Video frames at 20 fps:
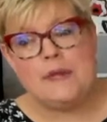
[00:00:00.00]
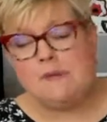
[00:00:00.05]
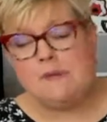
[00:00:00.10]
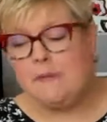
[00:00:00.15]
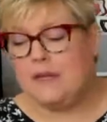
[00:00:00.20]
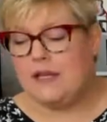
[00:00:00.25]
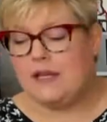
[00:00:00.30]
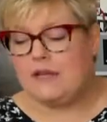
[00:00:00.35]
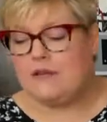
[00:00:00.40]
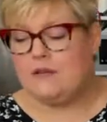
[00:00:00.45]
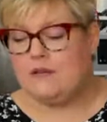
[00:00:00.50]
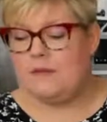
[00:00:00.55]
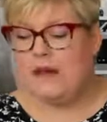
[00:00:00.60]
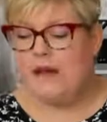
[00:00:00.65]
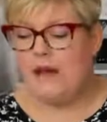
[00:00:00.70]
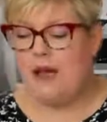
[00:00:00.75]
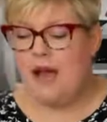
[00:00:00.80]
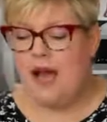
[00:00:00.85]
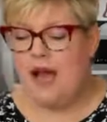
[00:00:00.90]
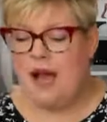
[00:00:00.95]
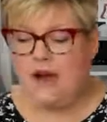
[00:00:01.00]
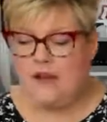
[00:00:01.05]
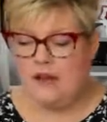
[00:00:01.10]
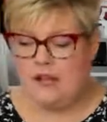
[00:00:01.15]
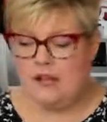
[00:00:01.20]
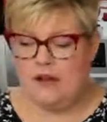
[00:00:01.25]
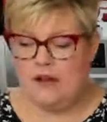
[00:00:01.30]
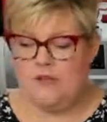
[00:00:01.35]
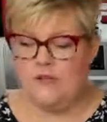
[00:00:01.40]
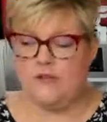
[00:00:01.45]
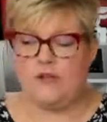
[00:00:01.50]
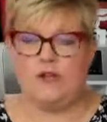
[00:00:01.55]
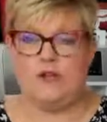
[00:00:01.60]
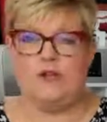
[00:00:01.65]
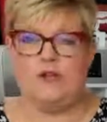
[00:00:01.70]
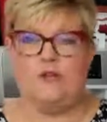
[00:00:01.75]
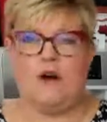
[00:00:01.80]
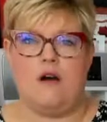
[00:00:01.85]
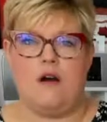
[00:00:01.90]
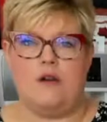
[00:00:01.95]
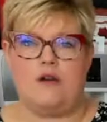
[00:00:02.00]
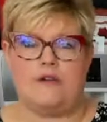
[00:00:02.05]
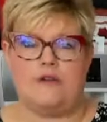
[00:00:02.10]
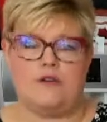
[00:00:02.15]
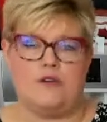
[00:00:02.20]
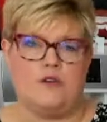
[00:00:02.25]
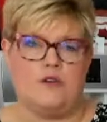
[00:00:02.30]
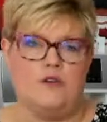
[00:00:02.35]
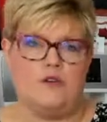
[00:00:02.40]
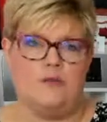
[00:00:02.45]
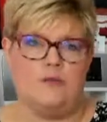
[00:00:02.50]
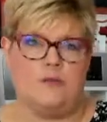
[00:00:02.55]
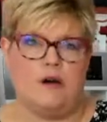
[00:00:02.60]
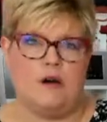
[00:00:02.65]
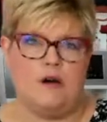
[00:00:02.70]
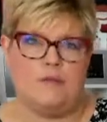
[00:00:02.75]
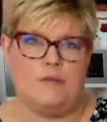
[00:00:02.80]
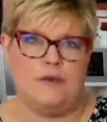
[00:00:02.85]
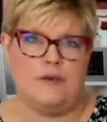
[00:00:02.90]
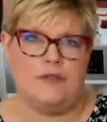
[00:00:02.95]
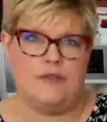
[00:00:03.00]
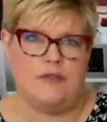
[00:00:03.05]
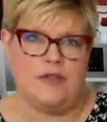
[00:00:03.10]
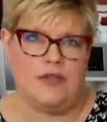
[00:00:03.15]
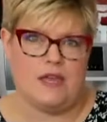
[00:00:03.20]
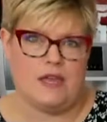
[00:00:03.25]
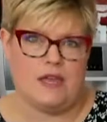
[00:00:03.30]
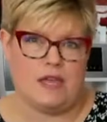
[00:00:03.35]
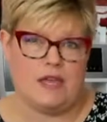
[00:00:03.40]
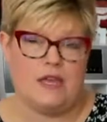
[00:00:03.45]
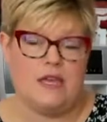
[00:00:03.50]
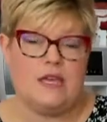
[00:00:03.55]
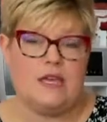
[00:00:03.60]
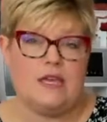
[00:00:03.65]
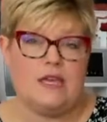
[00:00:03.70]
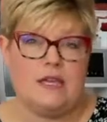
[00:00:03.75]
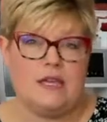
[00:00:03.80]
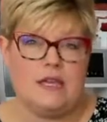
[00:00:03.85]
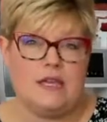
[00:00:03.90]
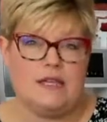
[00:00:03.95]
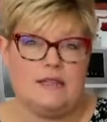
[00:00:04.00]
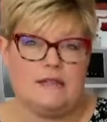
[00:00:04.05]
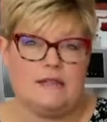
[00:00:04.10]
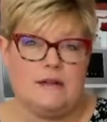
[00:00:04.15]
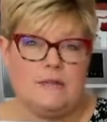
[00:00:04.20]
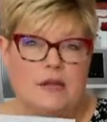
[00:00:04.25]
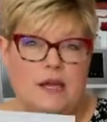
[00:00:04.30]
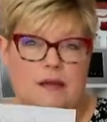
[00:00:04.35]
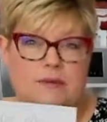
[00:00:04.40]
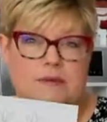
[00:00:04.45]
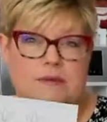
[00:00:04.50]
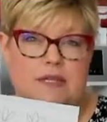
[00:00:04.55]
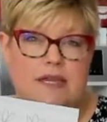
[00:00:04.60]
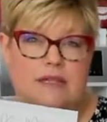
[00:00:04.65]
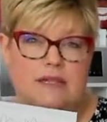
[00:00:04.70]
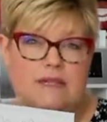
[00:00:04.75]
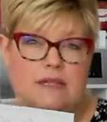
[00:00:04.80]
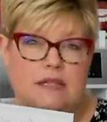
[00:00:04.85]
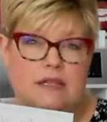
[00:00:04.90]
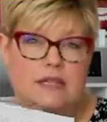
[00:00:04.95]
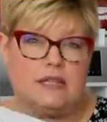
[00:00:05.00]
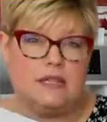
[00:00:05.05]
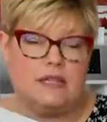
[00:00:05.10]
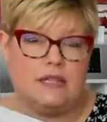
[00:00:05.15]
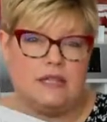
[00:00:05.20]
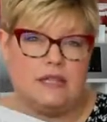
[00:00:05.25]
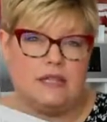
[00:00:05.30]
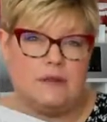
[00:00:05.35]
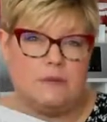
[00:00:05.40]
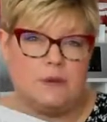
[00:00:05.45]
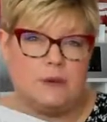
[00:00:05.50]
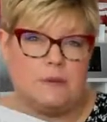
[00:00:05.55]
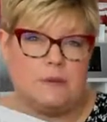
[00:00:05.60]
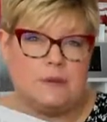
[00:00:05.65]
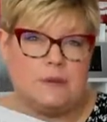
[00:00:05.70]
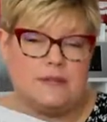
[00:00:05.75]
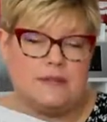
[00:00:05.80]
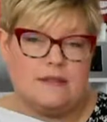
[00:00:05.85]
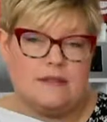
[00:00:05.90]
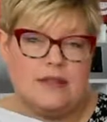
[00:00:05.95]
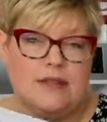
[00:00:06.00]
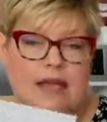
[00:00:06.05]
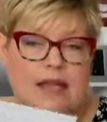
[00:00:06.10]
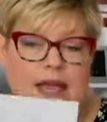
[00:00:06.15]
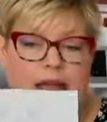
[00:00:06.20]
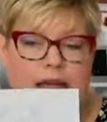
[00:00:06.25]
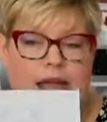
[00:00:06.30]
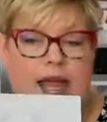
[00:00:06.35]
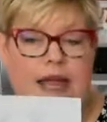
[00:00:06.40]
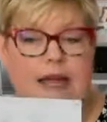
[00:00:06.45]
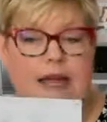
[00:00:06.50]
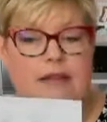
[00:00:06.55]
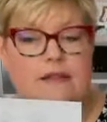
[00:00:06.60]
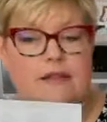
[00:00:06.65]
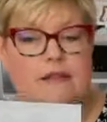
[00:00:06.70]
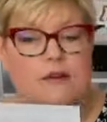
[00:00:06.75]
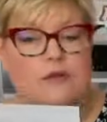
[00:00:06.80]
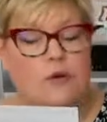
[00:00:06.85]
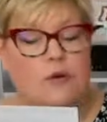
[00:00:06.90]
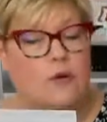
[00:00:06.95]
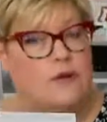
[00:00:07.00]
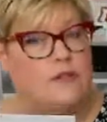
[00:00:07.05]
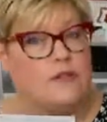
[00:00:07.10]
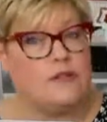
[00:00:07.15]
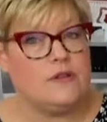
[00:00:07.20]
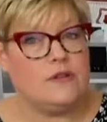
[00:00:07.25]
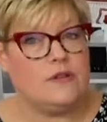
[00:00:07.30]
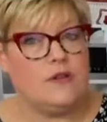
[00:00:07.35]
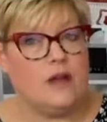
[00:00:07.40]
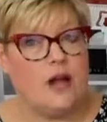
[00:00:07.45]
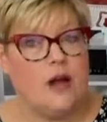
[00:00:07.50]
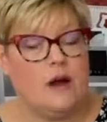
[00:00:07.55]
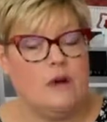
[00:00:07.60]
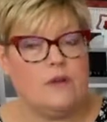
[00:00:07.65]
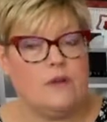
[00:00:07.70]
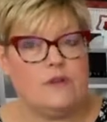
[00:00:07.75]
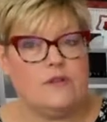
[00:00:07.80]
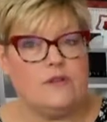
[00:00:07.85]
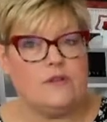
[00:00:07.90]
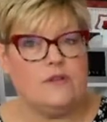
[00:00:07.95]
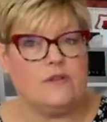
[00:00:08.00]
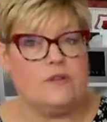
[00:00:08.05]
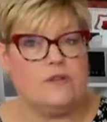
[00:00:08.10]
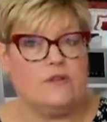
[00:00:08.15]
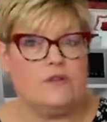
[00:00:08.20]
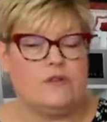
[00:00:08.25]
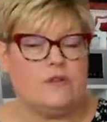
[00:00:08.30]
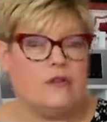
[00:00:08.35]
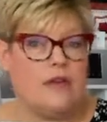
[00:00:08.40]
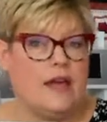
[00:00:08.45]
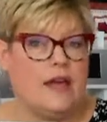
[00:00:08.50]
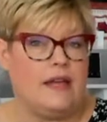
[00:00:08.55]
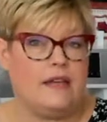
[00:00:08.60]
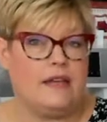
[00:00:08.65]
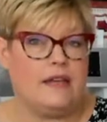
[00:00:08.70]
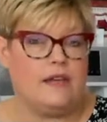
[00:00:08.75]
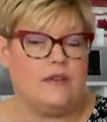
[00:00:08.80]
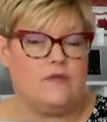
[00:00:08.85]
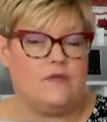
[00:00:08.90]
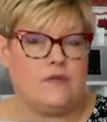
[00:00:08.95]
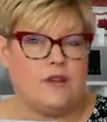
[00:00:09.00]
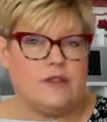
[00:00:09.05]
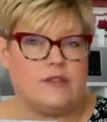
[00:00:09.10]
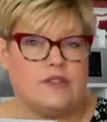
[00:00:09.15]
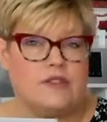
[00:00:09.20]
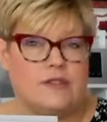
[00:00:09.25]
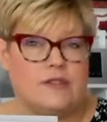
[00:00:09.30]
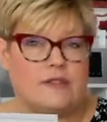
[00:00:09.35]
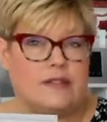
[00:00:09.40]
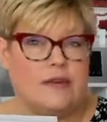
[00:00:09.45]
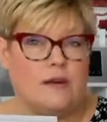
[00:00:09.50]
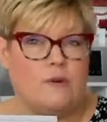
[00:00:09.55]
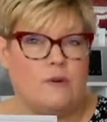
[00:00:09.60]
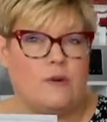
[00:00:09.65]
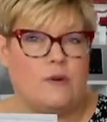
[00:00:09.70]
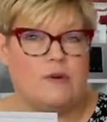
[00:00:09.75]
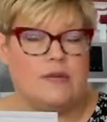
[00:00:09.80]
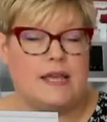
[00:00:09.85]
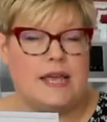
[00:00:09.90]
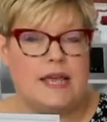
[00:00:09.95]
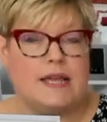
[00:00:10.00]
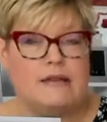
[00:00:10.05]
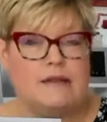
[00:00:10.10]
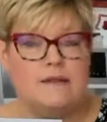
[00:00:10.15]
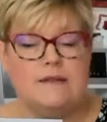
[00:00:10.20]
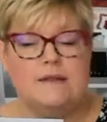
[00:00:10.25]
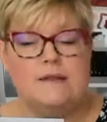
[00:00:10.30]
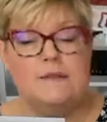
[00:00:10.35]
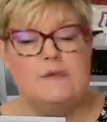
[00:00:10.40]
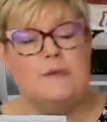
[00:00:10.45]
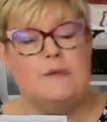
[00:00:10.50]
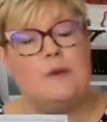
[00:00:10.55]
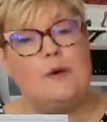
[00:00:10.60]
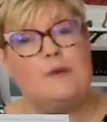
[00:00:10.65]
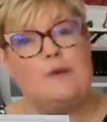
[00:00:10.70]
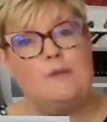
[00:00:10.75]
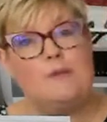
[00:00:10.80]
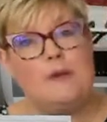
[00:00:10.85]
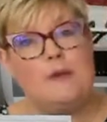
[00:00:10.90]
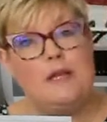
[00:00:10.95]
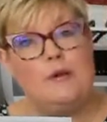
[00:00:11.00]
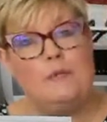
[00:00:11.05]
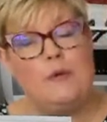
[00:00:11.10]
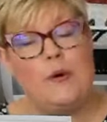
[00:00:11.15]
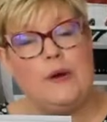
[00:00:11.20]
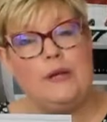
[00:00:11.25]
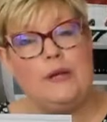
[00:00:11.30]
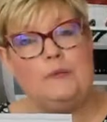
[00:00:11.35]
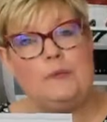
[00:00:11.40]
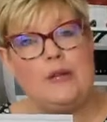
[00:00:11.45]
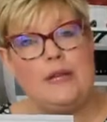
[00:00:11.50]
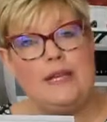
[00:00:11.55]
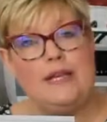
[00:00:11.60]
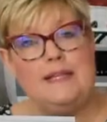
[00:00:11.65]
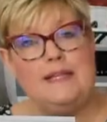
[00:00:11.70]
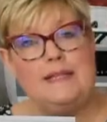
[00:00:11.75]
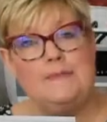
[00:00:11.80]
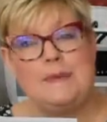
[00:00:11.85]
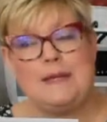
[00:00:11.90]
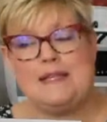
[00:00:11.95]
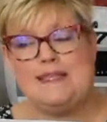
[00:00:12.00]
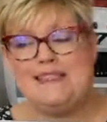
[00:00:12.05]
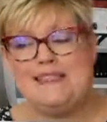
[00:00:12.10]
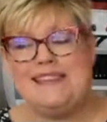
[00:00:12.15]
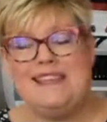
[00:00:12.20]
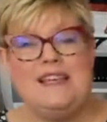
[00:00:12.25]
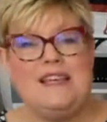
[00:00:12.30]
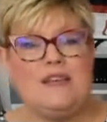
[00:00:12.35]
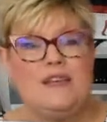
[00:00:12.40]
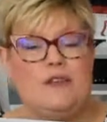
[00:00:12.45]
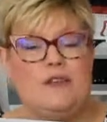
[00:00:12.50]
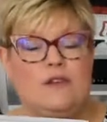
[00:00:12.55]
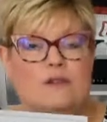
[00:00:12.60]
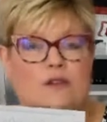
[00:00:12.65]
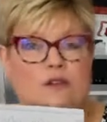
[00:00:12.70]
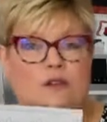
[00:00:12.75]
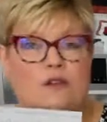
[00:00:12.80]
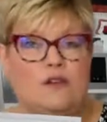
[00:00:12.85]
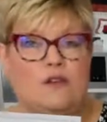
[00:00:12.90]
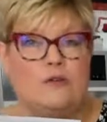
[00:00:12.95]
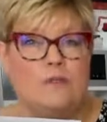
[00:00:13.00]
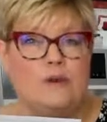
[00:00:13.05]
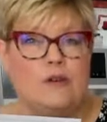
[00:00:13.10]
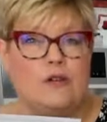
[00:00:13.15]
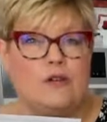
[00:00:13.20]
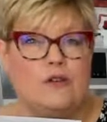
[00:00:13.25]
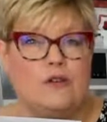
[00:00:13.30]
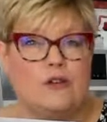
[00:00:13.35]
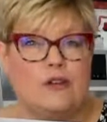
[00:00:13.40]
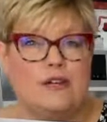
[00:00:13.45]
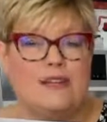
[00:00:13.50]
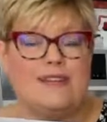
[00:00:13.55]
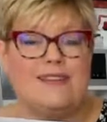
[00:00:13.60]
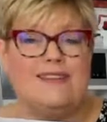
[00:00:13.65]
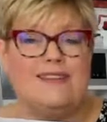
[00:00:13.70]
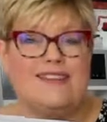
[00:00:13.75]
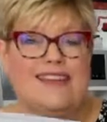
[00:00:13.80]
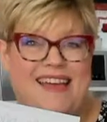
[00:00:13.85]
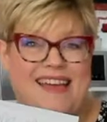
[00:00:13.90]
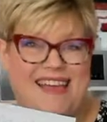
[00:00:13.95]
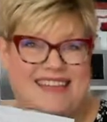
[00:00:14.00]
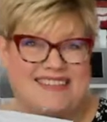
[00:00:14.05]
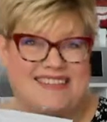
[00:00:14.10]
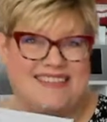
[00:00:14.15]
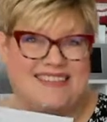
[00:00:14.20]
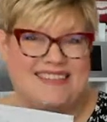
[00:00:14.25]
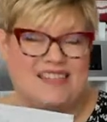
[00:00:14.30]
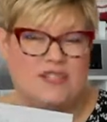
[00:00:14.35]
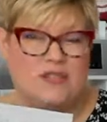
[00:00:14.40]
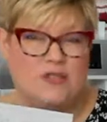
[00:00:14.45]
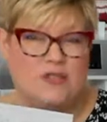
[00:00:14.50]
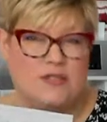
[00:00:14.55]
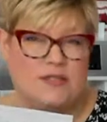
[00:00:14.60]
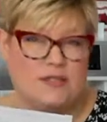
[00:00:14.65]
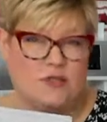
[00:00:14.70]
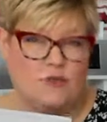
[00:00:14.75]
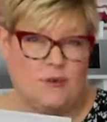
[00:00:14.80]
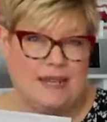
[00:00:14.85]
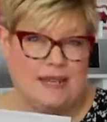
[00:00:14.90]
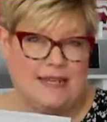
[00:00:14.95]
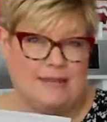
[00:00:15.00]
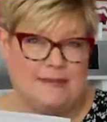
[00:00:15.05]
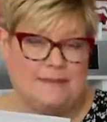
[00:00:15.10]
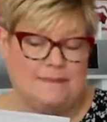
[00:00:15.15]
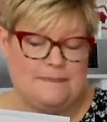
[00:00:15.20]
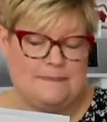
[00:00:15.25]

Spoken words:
Because no matter how careful you are to hoop up a thing, it sometimes gets a little kitty wampus, and of course you could always use your editing functions like rotate, but with pinpoint placement you can hoop it crooked and stitch it straight.